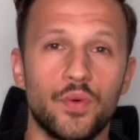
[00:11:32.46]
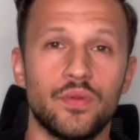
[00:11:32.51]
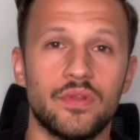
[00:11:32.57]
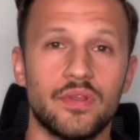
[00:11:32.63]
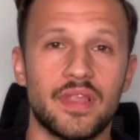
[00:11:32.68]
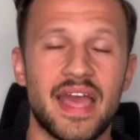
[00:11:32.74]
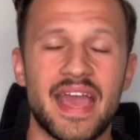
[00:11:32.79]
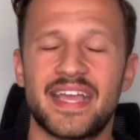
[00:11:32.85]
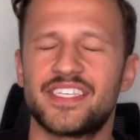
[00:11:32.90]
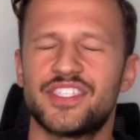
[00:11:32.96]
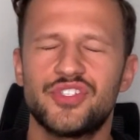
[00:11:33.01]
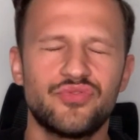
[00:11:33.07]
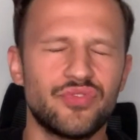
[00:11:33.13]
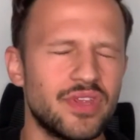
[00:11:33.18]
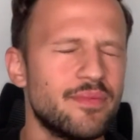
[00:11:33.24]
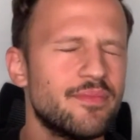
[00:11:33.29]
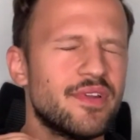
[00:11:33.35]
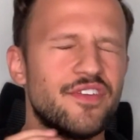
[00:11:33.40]

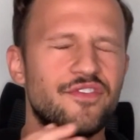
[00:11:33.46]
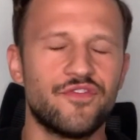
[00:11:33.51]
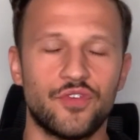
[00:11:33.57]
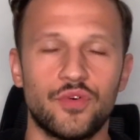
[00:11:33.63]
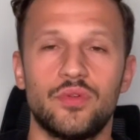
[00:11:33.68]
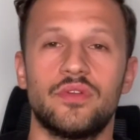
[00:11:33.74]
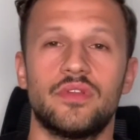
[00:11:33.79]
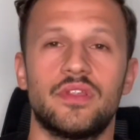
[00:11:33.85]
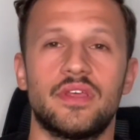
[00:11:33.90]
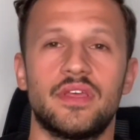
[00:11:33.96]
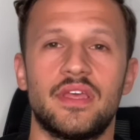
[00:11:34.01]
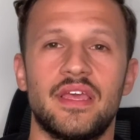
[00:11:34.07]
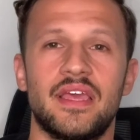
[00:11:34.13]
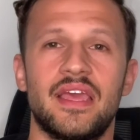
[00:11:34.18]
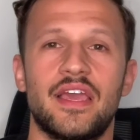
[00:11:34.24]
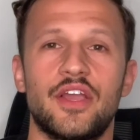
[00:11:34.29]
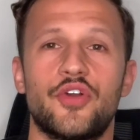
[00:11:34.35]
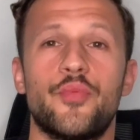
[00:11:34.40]
extremely full,
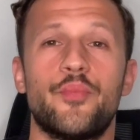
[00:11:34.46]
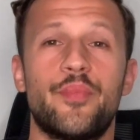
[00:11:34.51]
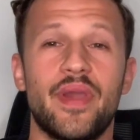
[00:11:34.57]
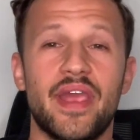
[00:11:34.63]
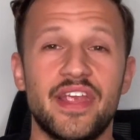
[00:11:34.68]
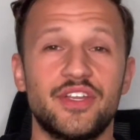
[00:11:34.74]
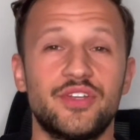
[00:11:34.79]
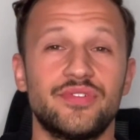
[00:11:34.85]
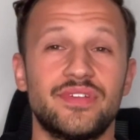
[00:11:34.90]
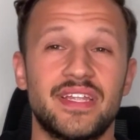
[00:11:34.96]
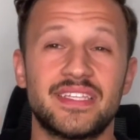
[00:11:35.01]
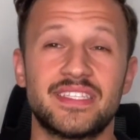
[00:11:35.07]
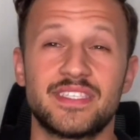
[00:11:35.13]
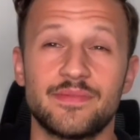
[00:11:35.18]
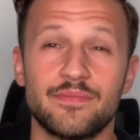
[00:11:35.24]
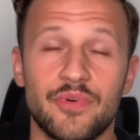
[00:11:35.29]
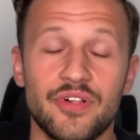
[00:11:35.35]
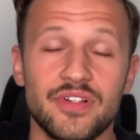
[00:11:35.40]
compared to that
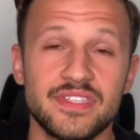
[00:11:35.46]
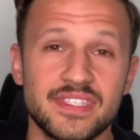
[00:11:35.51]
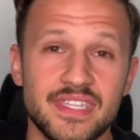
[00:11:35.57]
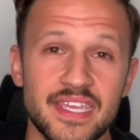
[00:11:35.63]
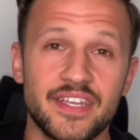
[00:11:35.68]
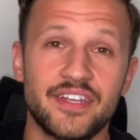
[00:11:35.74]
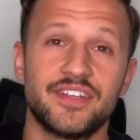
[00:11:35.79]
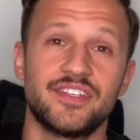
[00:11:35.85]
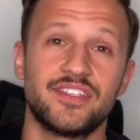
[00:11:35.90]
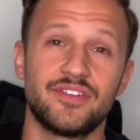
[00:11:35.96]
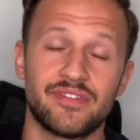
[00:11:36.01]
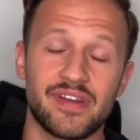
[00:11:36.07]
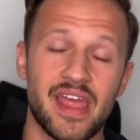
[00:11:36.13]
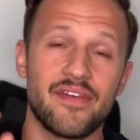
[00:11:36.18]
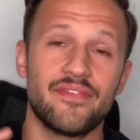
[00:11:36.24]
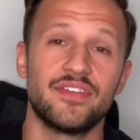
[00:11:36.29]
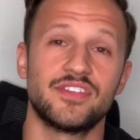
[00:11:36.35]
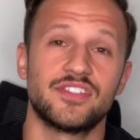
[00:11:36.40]
small Snickers you're
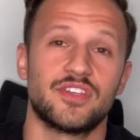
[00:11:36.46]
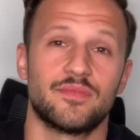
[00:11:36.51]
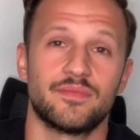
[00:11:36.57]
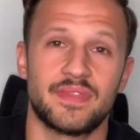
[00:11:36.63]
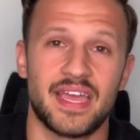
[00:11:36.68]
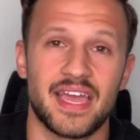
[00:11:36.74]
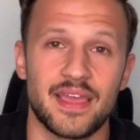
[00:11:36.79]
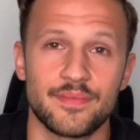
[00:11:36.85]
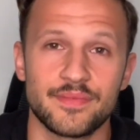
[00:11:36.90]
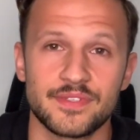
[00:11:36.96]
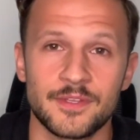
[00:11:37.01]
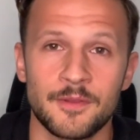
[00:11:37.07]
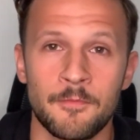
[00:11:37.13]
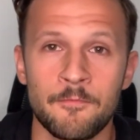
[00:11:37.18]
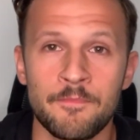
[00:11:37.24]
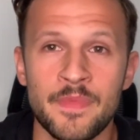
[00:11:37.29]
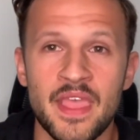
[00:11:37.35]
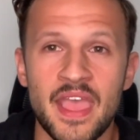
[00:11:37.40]
having sometimes.
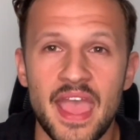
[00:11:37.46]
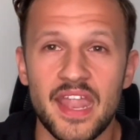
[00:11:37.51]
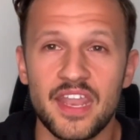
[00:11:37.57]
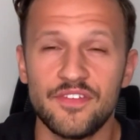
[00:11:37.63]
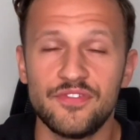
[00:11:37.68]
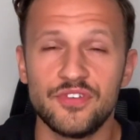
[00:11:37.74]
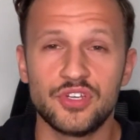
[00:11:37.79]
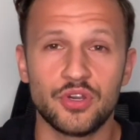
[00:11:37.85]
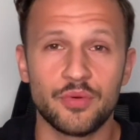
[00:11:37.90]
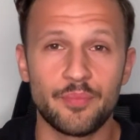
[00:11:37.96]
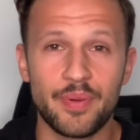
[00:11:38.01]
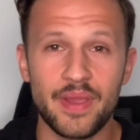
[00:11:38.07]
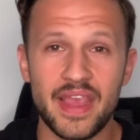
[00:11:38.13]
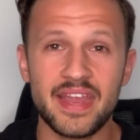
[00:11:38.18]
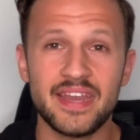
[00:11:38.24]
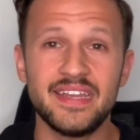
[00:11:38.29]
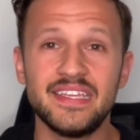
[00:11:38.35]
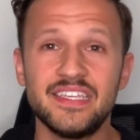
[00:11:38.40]
And if you
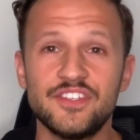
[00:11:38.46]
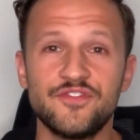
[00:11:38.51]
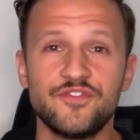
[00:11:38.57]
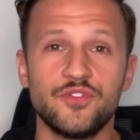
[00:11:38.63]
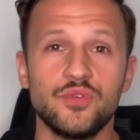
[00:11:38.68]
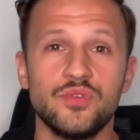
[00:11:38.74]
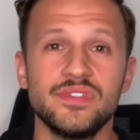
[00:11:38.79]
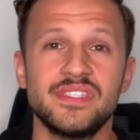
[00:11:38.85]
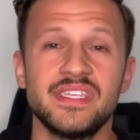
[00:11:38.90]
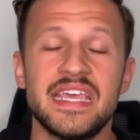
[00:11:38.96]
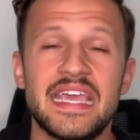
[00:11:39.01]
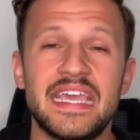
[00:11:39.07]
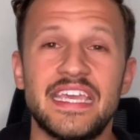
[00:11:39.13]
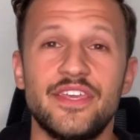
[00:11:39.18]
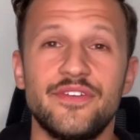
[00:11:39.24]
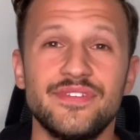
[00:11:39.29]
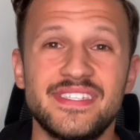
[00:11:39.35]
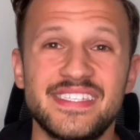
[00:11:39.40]
compare these foods,
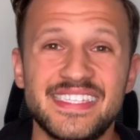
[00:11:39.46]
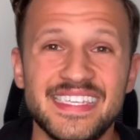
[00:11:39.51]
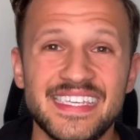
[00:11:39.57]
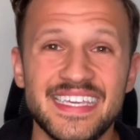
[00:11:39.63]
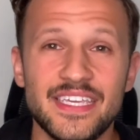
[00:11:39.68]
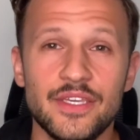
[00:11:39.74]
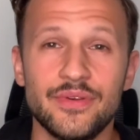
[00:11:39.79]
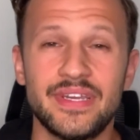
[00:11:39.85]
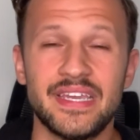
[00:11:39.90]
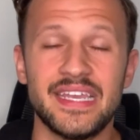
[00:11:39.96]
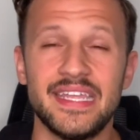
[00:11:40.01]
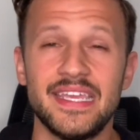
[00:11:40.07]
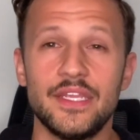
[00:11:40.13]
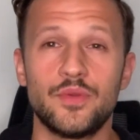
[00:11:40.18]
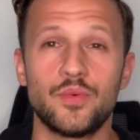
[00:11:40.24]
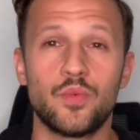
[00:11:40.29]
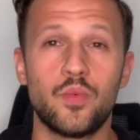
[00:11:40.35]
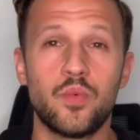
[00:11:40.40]
you see you can eat
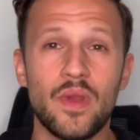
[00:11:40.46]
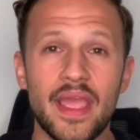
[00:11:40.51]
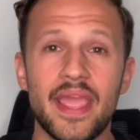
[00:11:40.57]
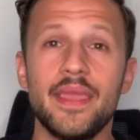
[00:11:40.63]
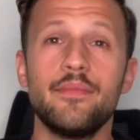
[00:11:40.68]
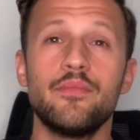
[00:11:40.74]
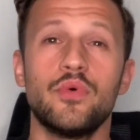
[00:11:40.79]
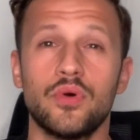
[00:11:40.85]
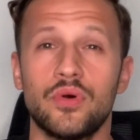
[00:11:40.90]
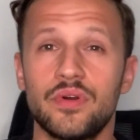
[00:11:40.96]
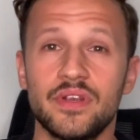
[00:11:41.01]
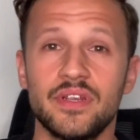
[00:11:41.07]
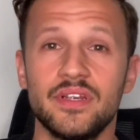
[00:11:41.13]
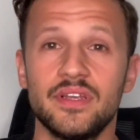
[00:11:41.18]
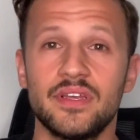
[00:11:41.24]
way more,